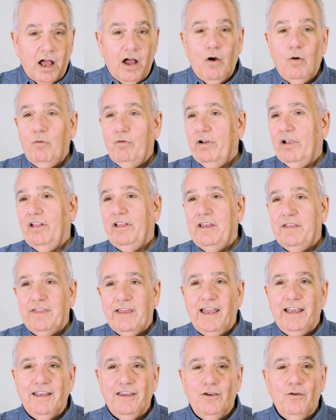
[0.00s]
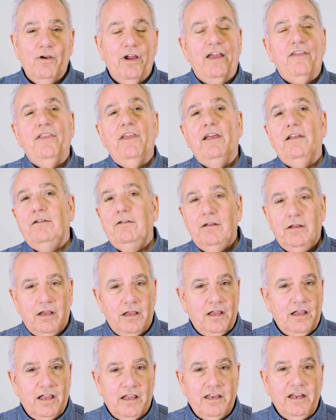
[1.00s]
Oh, really? Thank you. And then,
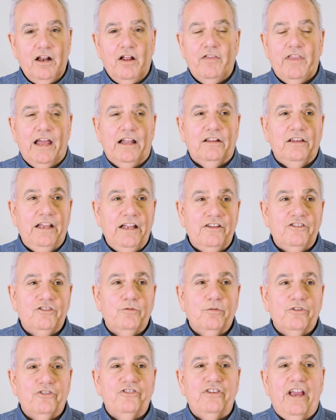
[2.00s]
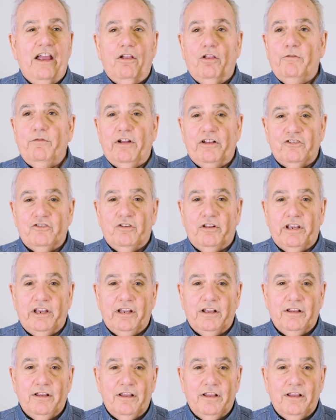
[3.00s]
that leads to a sale eventually.